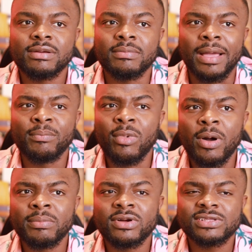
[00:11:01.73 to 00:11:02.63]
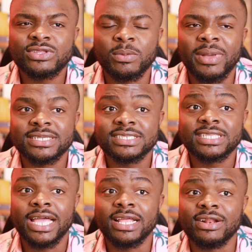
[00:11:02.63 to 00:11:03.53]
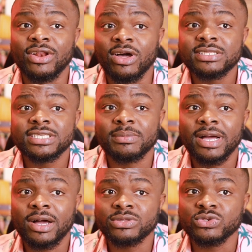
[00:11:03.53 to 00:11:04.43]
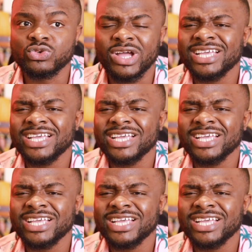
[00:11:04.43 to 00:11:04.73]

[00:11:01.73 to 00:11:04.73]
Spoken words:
my mom taught my sister a lot about how to cook.